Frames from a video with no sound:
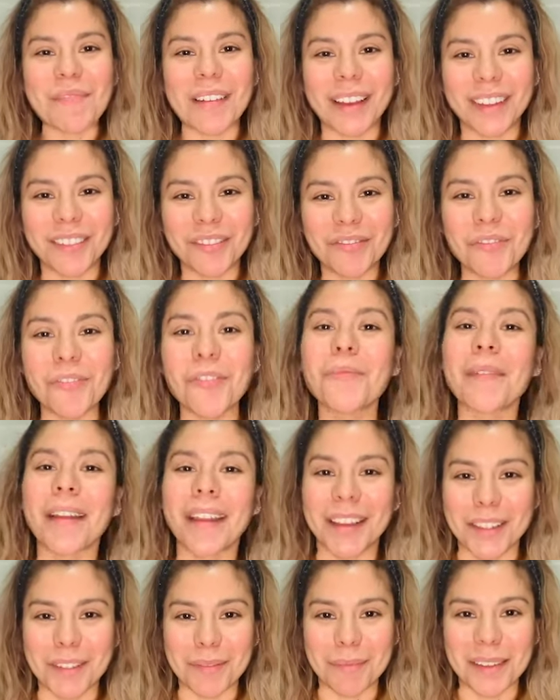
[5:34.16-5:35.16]
but for my
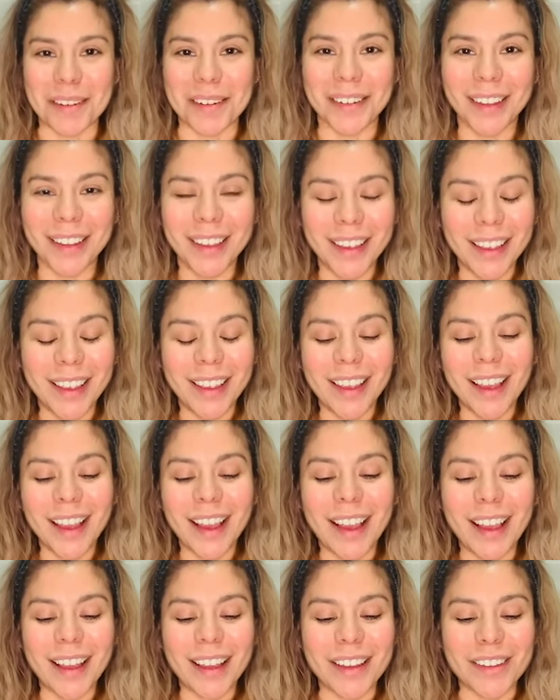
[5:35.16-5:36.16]
husband.
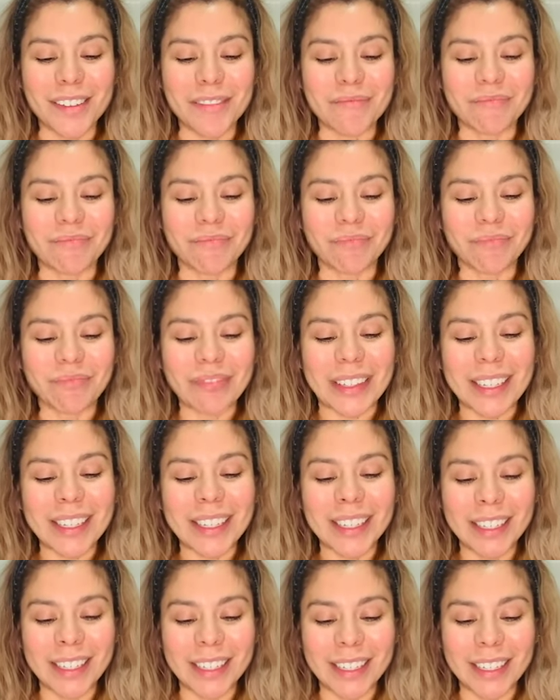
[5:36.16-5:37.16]
Um,
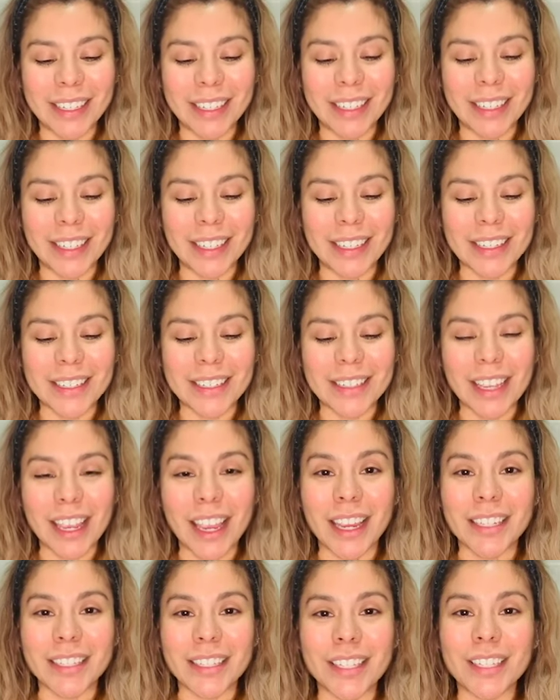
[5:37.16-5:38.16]
he is
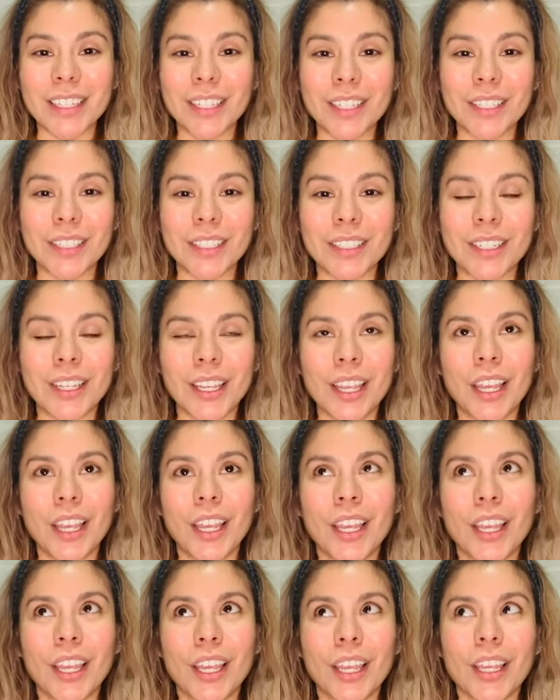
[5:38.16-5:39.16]
18
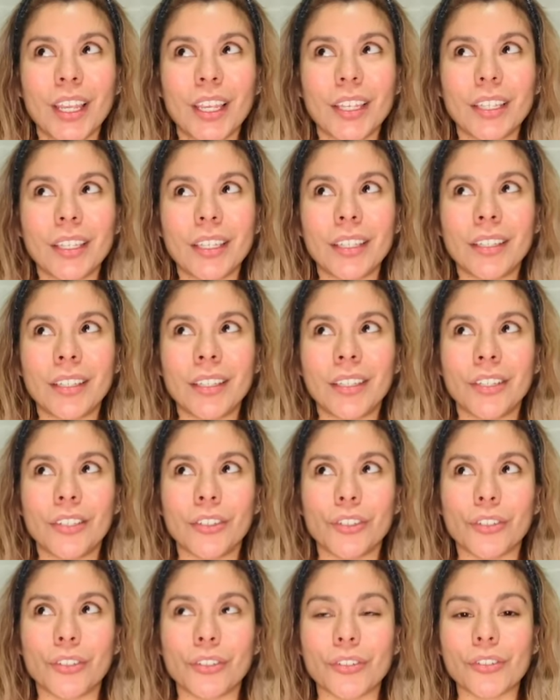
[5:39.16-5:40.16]

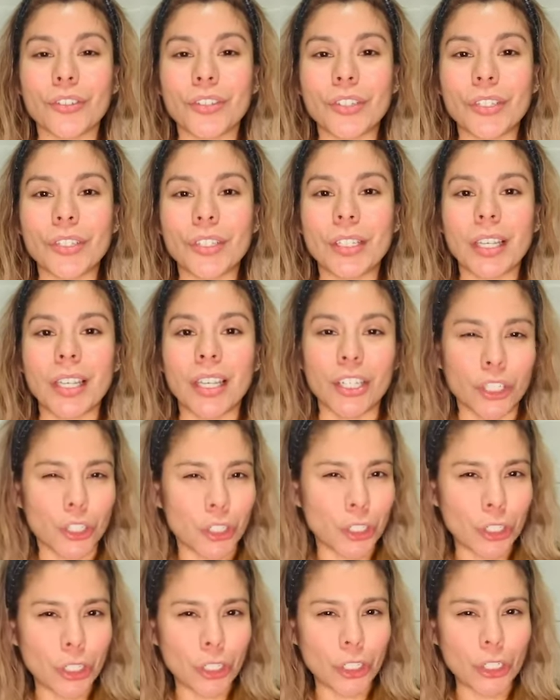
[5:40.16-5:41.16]
years
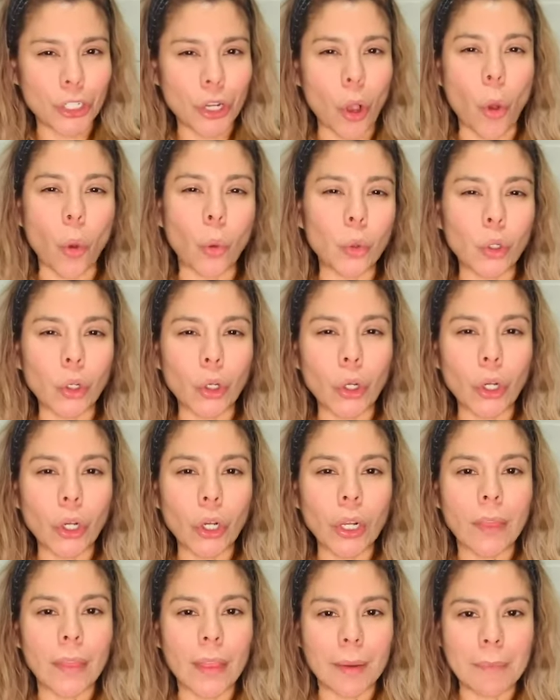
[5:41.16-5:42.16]
ish
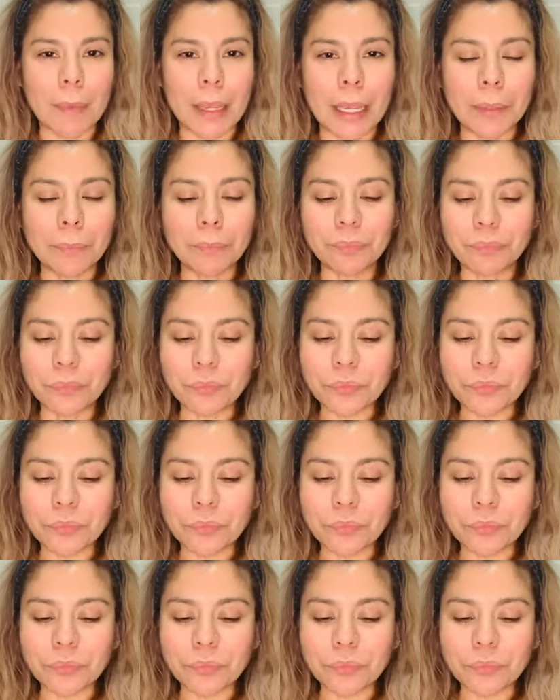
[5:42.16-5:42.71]
older than me,